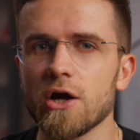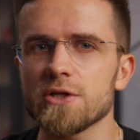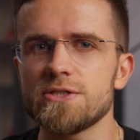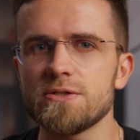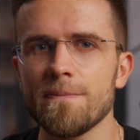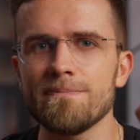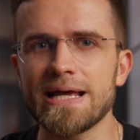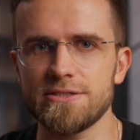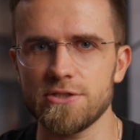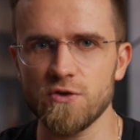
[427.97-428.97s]
custom
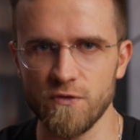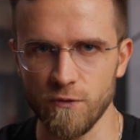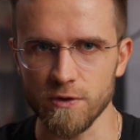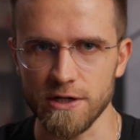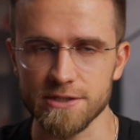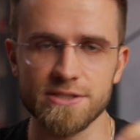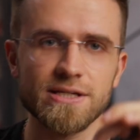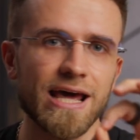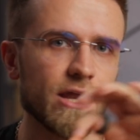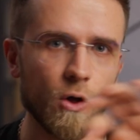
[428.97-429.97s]
message for
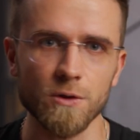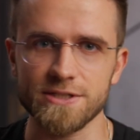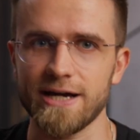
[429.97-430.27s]
us at all